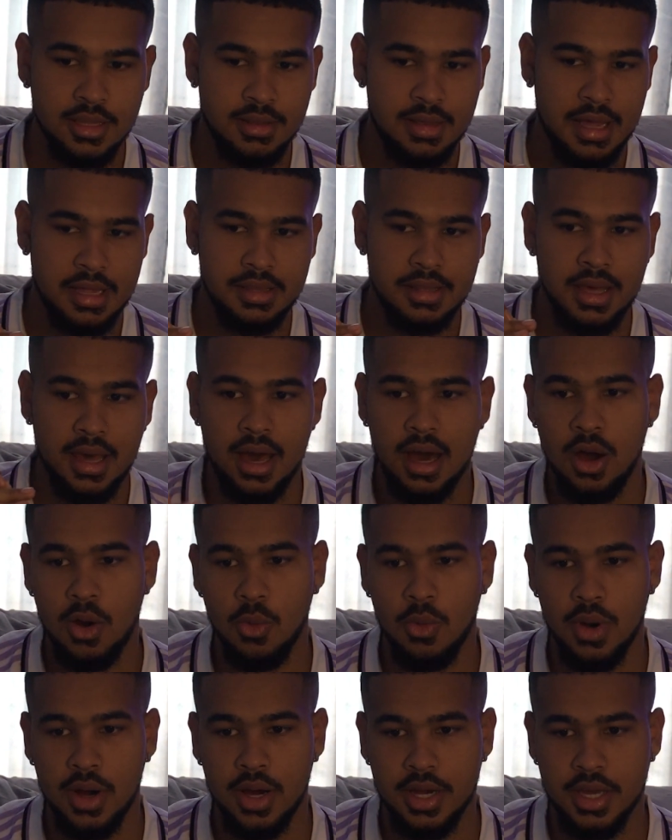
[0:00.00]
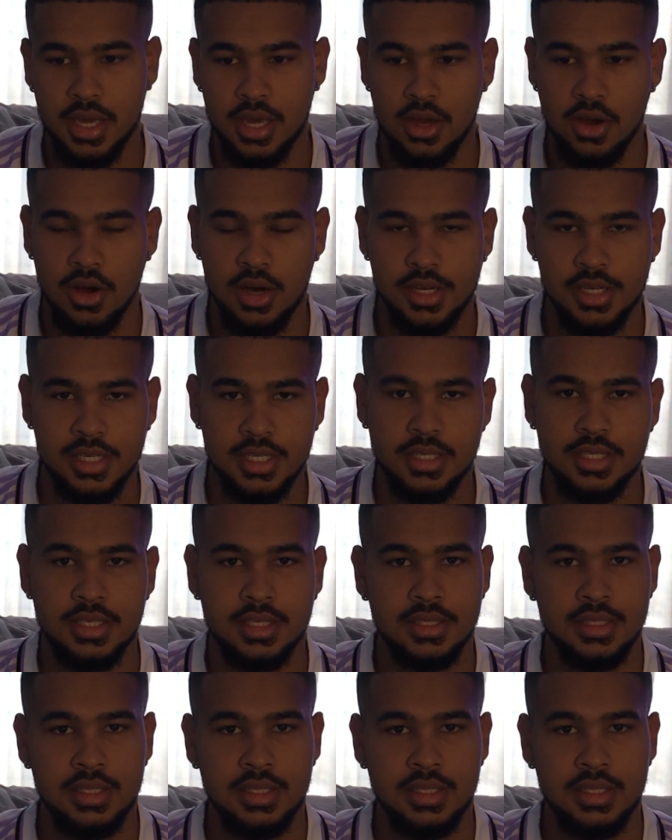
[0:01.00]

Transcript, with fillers: that they are working on it